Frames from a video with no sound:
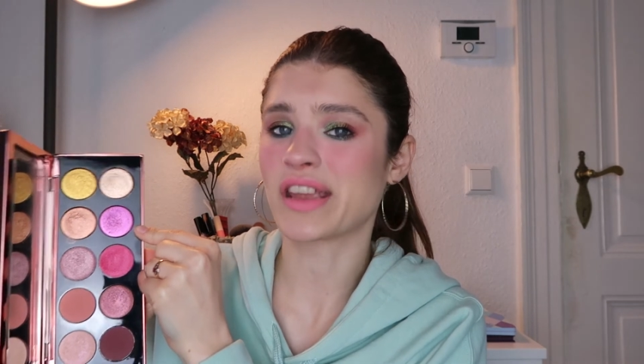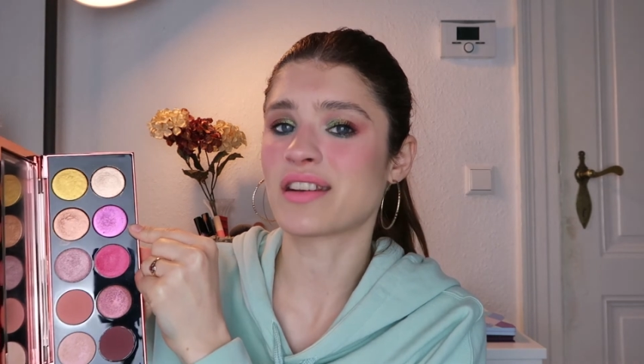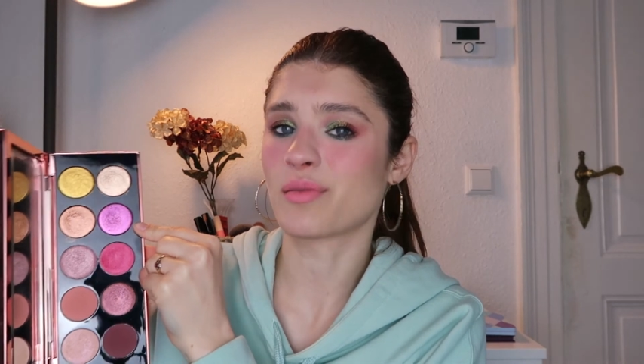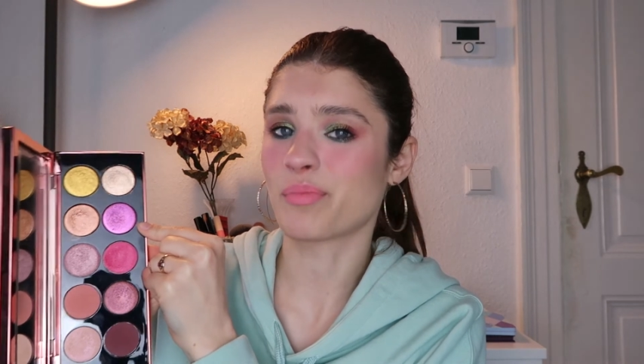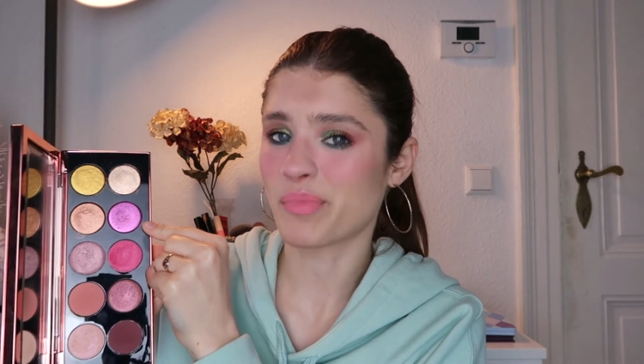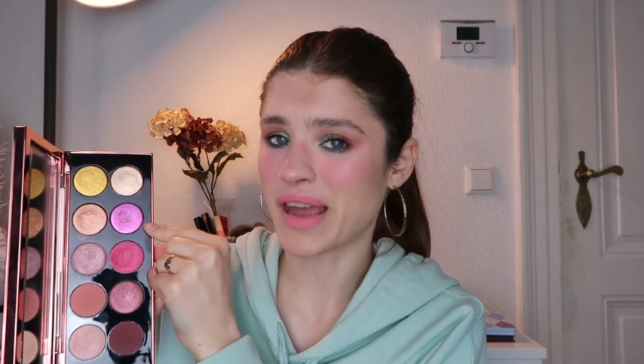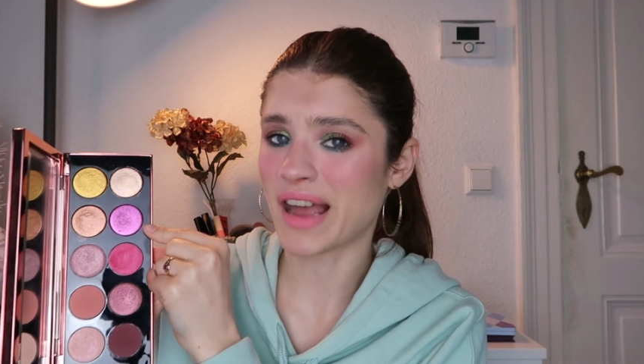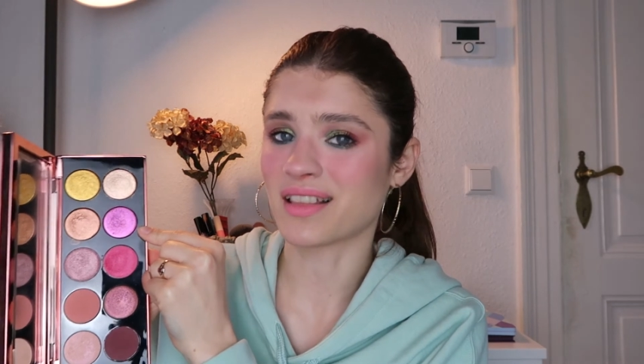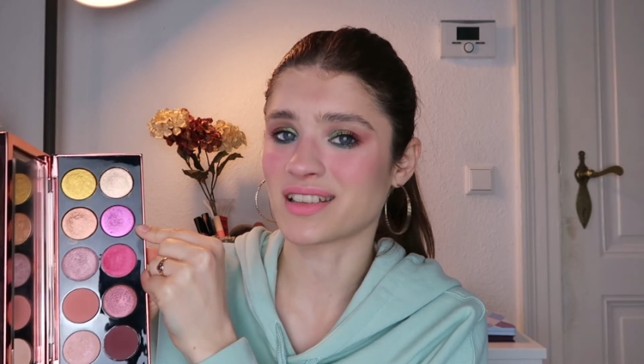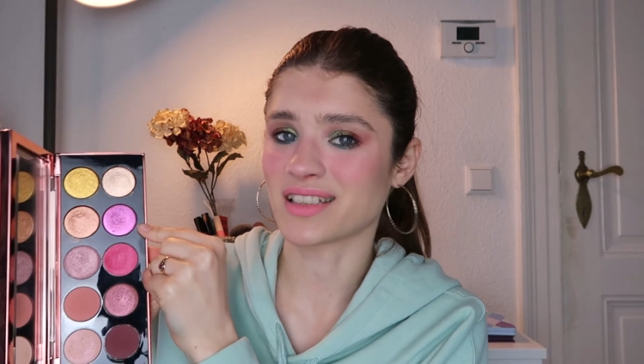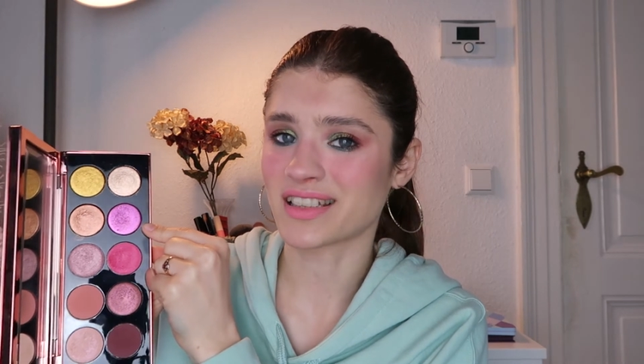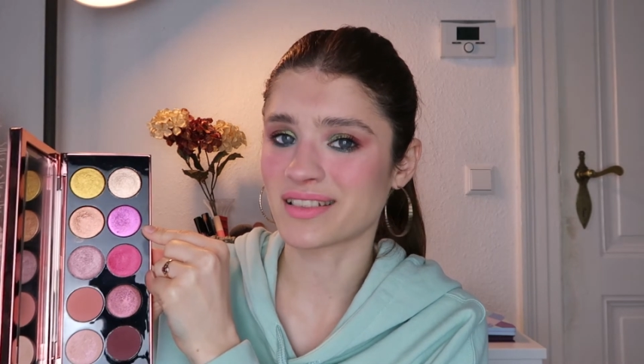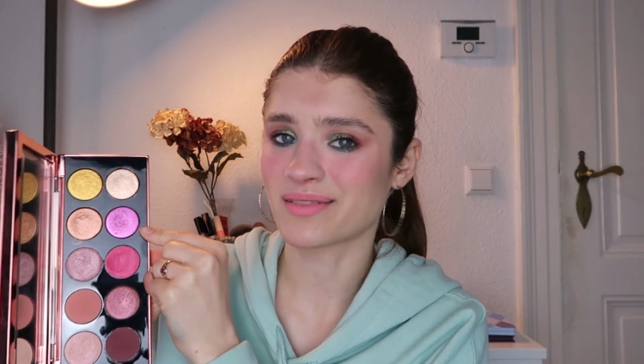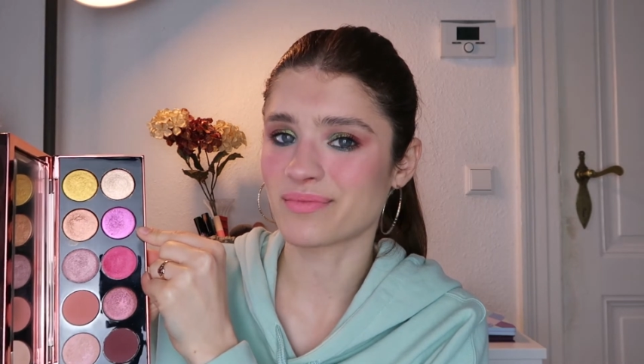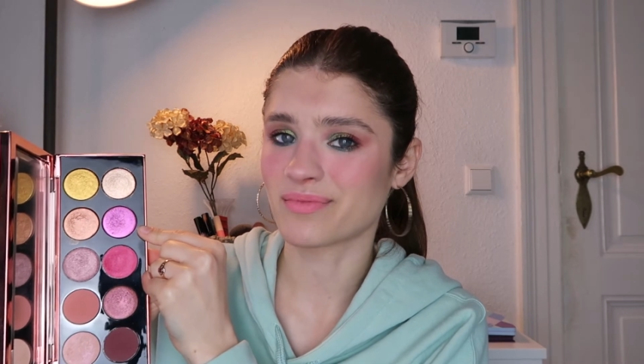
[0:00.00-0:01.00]
in a
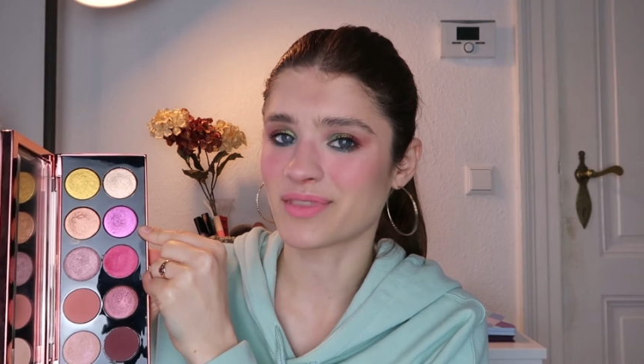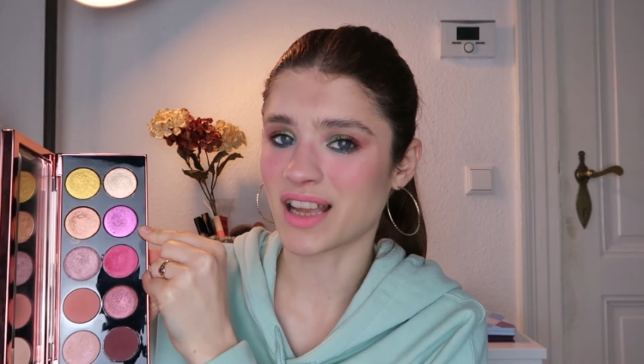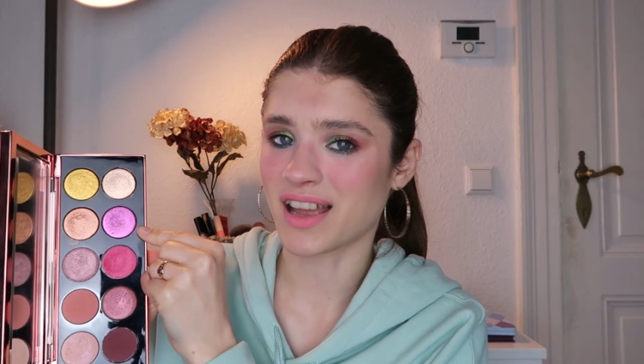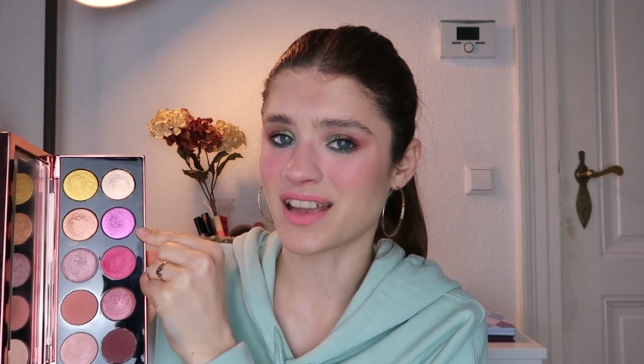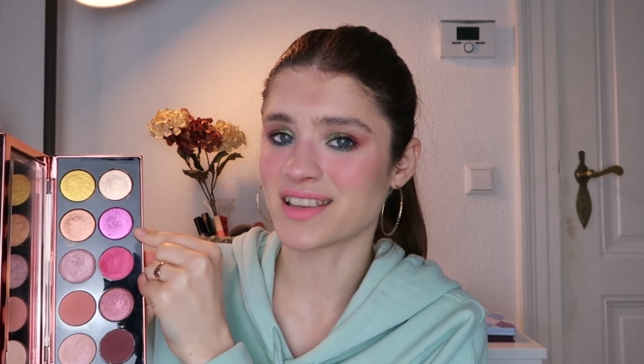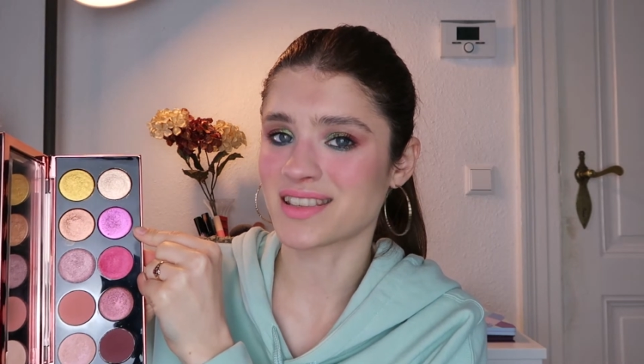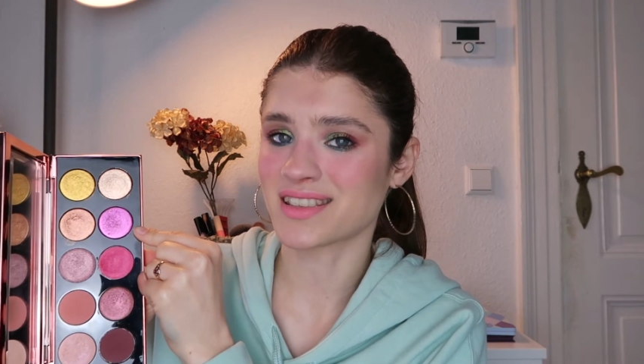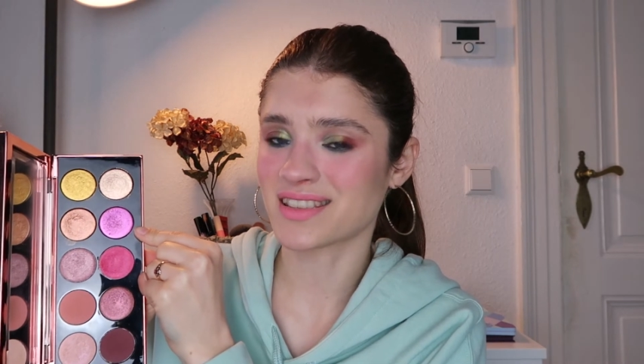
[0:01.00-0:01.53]
palette, guys.